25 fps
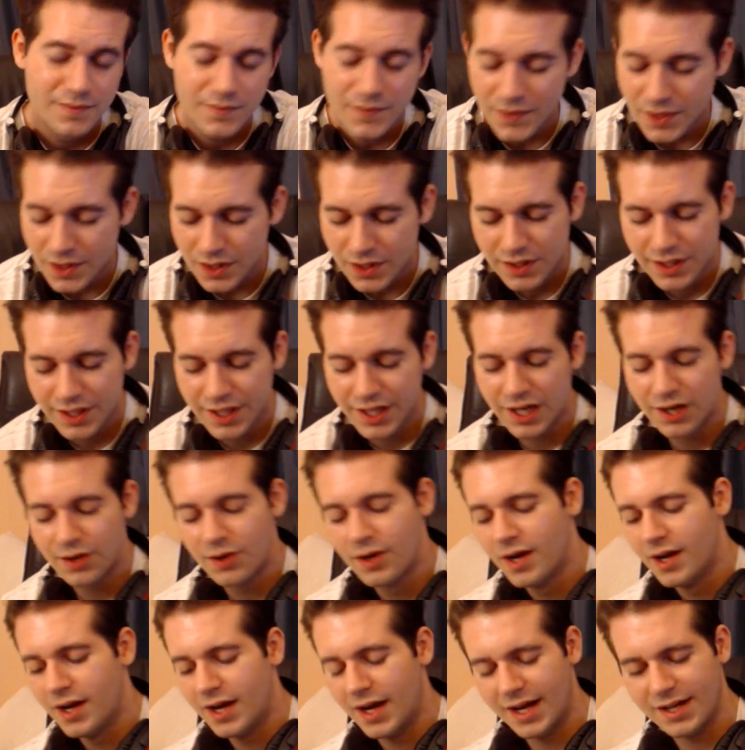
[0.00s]
You know,
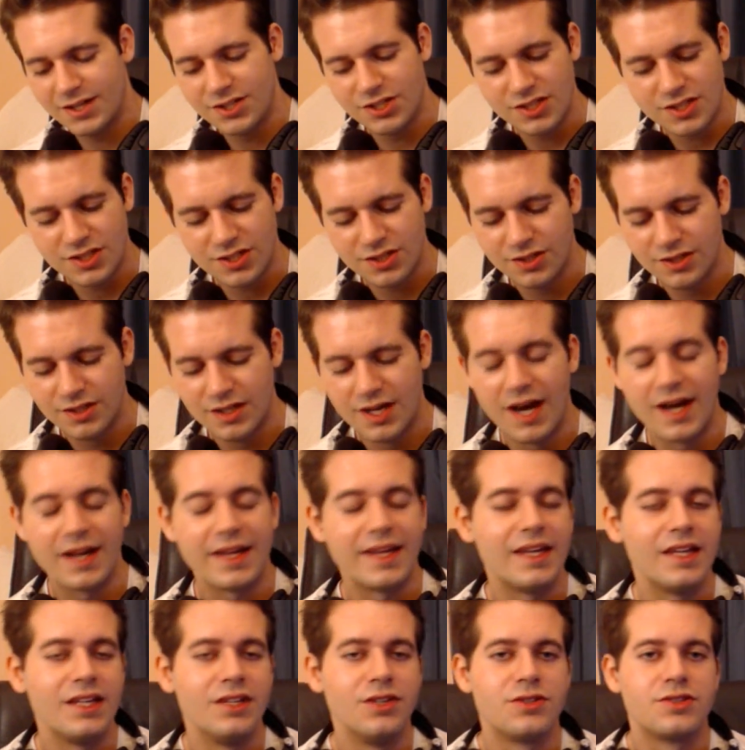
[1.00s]
I just could not
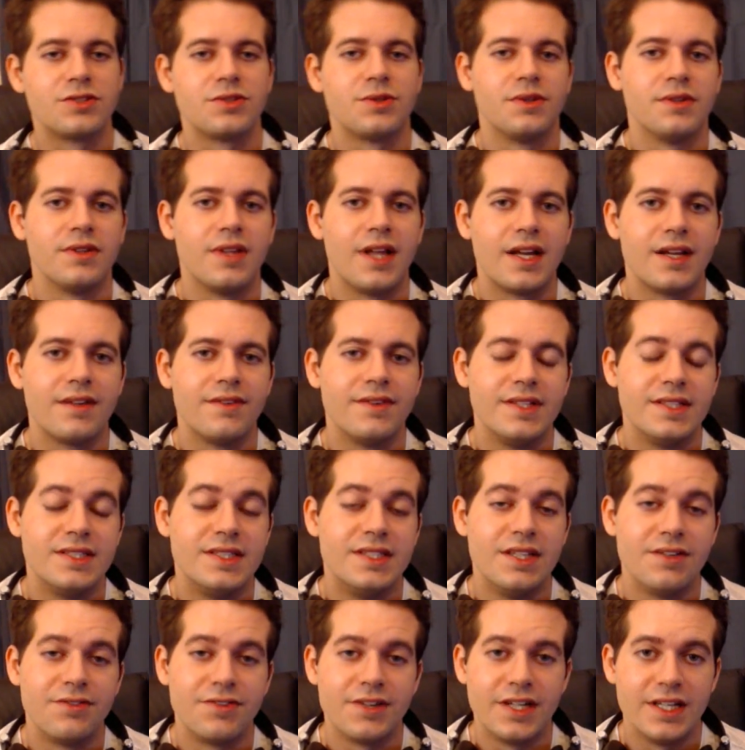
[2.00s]
get used to a lot of these
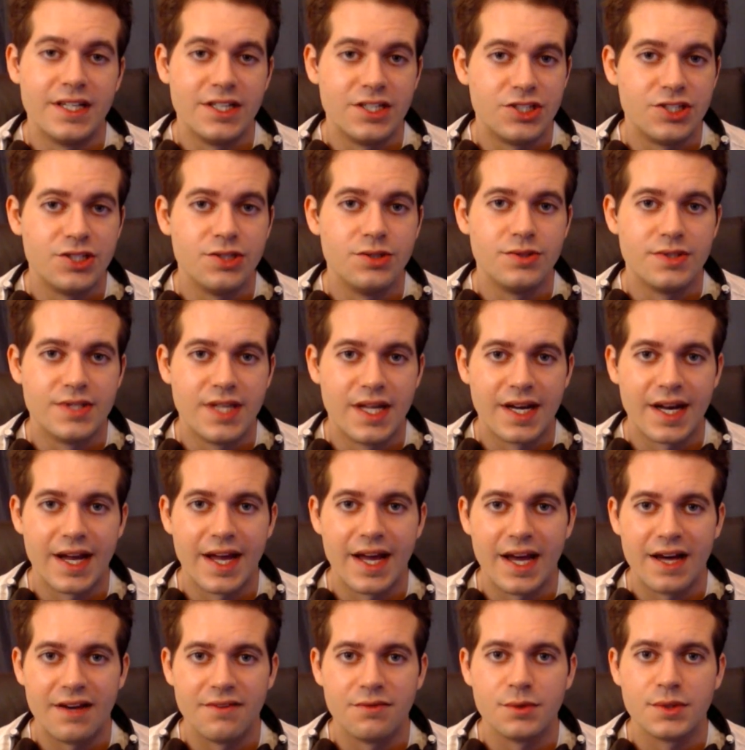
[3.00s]
different issues that I
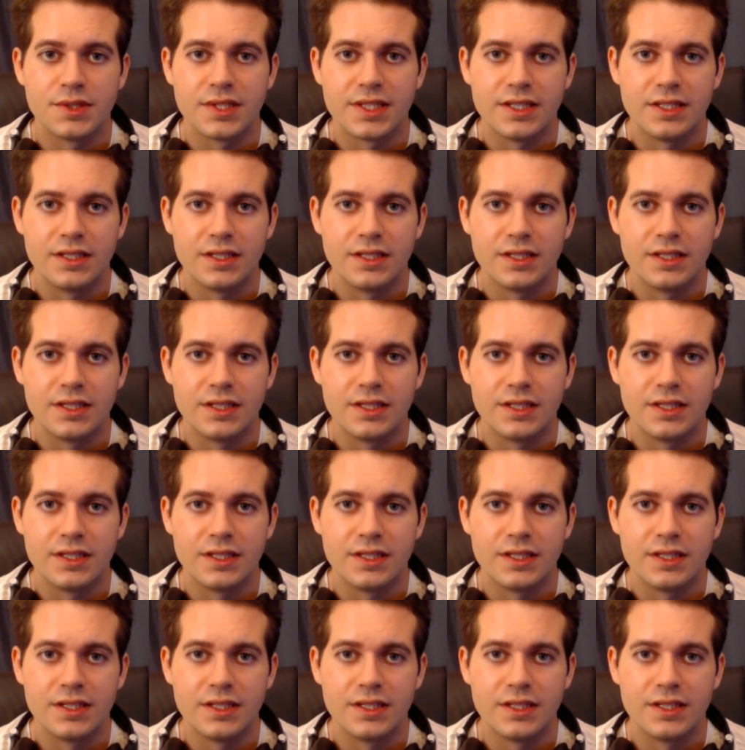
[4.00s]
have with it.